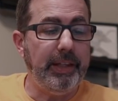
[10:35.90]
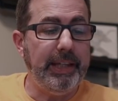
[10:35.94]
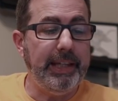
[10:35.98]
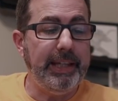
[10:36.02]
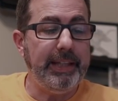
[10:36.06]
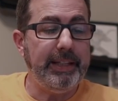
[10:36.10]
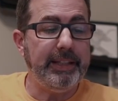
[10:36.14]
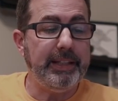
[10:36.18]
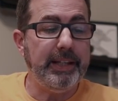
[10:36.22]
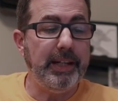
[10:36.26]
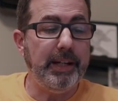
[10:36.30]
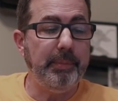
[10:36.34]

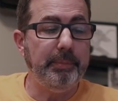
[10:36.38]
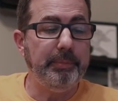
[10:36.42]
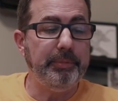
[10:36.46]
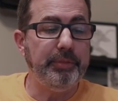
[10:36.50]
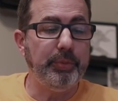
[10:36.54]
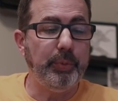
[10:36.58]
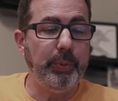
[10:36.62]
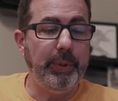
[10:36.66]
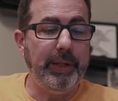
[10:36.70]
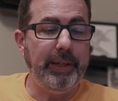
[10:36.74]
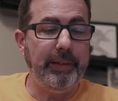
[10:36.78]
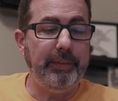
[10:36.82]
it
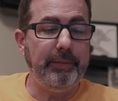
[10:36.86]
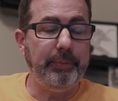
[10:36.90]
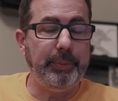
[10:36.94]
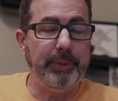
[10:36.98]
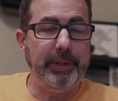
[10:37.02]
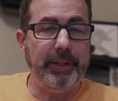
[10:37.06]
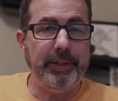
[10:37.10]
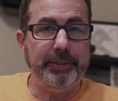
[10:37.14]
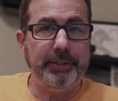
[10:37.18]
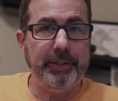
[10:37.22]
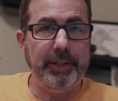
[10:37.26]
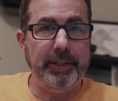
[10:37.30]
comes with,
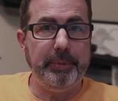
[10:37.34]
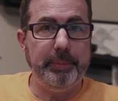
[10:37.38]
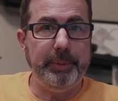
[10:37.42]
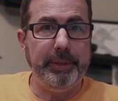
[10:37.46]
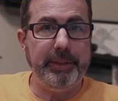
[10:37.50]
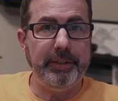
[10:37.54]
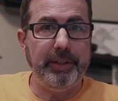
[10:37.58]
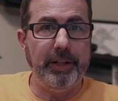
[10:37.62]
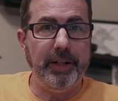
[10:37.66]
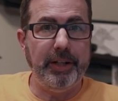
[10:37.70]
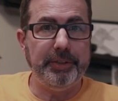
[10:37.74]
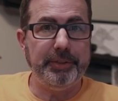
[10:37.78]
we're not trying to
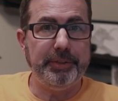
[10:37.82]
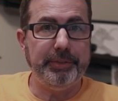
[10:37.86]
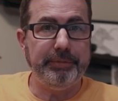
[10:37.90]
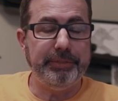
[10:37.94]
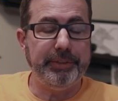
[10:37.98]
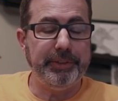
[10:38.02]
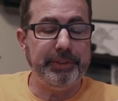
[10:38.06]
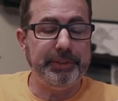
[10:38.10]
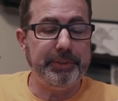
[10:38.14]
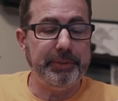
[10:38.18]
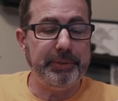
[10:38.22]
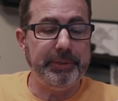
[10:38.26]
be
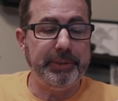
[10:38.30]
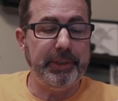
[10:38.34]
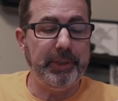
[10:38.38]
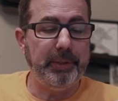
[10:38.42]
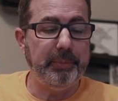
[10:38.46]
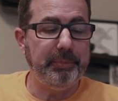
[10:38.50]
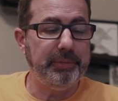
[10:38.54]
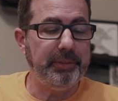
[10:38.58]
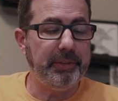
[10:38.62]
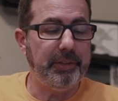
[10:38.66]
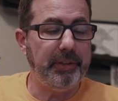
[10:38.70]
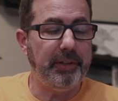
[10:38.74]
controversial here,
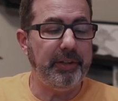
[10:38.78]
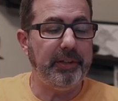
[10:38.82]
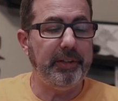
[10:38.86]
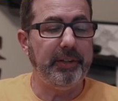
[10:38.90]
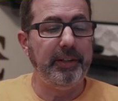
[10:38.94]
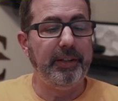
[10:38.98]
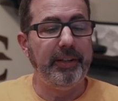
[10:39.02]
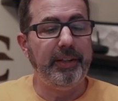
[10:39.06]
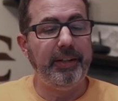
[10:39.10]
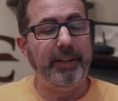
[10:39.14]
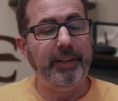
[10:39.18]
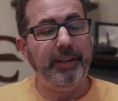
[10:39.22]
I'm sorry.
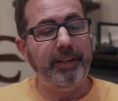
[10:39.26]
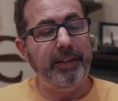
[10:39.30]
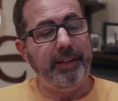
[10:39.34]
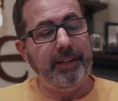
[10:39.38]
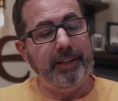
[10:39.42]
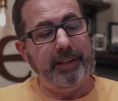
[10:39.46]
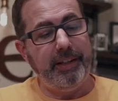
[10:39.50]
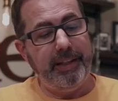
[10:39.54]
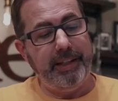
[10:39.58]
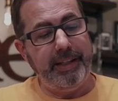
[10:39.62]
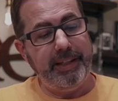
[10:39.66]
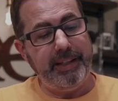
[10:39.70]

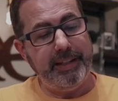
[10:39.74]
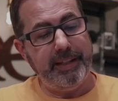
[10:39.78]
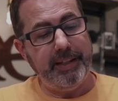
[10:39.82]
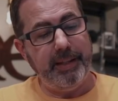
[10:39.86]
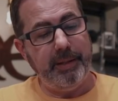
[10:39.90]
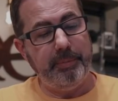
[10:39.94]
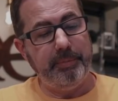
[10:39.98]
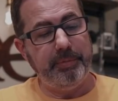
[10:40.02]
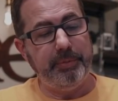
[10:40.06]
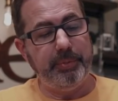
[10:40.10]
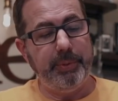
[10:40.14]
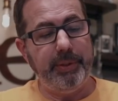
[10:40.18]
It
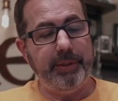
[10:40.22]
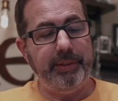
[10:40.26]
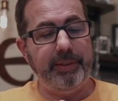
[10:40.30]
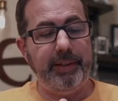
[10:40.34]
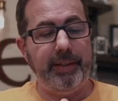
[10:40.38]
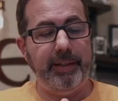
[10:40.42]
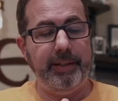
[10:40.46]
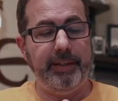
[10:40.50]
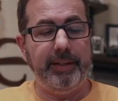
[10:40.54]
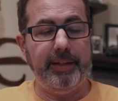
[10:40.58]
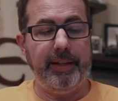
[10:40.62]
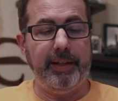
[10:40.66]
comes with
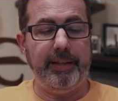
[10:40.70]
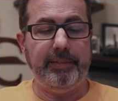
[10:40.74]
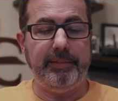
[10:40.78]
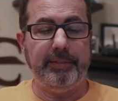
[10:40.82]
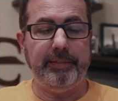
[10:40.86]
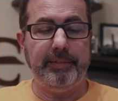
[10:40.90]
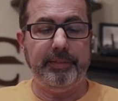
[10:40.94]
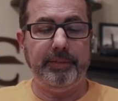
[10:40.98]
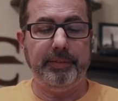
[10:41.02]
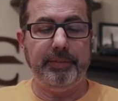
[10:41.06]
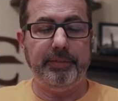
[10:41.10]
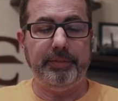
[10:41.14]
a
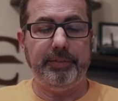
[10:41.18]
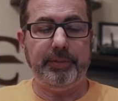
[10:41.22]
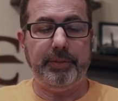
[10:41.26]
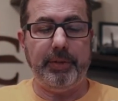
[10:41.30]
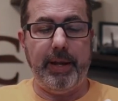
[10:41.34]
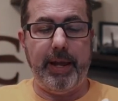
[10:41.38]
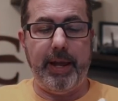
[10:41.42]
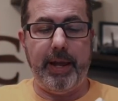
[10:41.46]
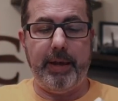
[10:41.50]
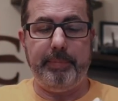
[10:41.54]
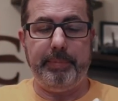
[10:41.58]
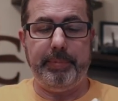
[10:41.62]
nice little
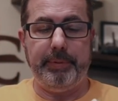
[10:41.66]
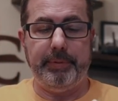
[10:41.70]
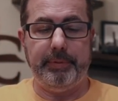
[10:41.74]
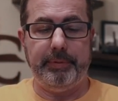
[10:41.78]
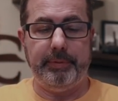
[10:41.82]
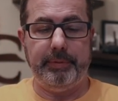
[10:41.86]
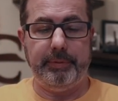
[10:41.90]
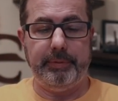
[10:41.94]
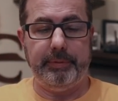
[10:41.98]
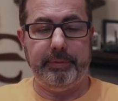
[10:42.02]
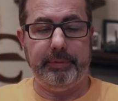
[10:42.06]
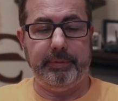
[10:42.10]
strap,
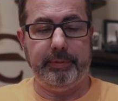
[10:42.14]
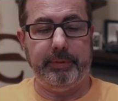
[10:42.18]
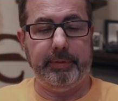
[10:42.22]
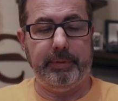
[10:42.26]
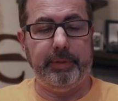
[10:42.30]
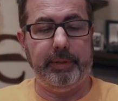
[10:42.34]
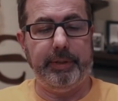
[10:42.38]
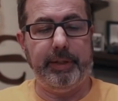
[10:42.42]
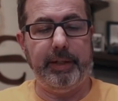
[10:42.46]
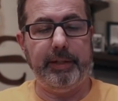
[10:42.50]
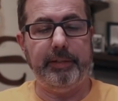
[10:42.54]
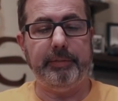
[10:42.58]

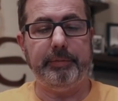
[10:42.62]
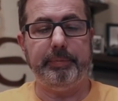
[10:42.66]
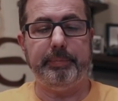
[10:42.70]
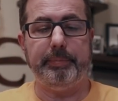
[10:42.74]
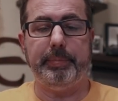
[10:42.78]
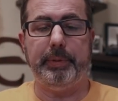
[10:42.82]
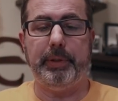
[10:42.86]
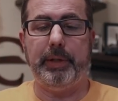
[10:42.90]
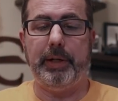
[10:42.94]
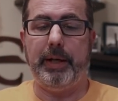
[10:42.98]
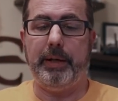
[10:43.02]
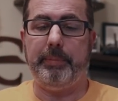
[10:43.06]
a nice
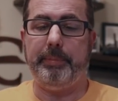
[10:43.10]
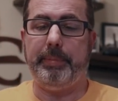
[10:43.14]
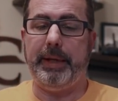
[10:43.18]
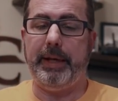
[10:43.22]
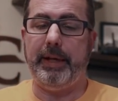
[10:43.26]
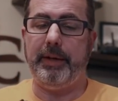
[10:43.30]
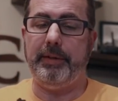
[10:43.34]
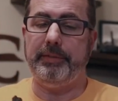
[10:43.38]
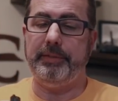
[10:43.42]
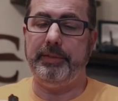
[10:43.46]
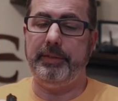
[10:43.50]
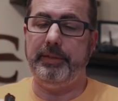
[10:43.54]
prop
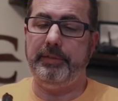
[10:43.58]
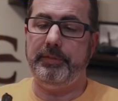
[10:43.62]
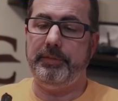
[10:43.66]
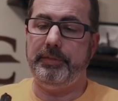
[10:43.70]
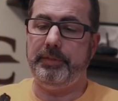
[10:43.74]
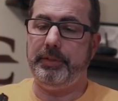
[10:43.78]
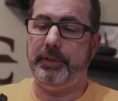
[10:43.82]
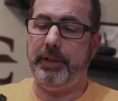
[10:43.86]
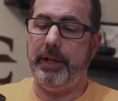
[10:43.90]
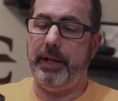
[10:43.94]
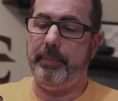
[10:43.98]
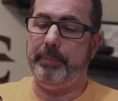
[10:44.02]
housing
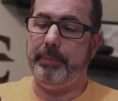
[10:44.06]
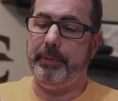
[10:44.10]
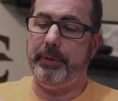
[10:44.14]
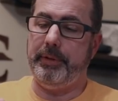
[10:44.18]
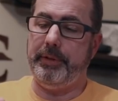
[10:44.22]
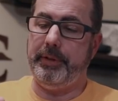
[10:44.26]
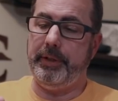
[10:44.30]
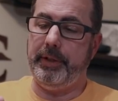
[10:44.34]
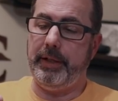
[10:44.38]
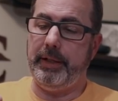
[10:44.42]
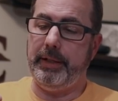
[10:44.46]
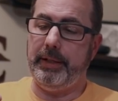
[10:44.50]
strap
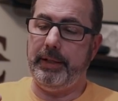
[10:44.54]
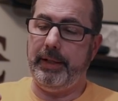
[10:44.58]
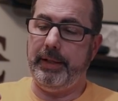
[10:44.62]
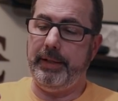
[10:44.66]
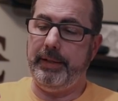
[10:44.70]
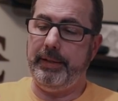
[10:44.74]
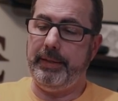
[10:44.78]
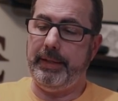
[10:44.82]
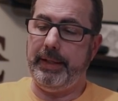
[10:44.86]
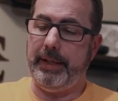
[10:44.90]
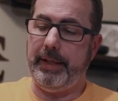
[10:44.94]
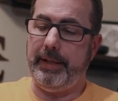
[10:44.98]
on there. I
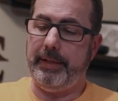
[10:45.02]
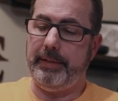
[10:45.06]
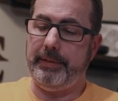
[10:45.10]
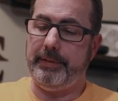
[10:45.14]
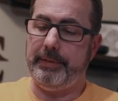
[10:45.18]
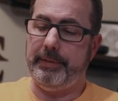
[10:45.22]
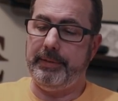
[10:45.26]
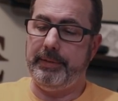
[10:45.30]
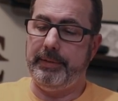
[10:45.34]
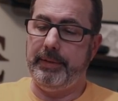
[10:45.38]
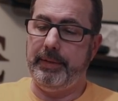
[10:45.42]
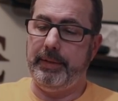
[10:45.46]
like
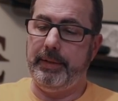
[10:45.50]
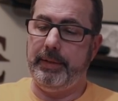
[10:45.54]
that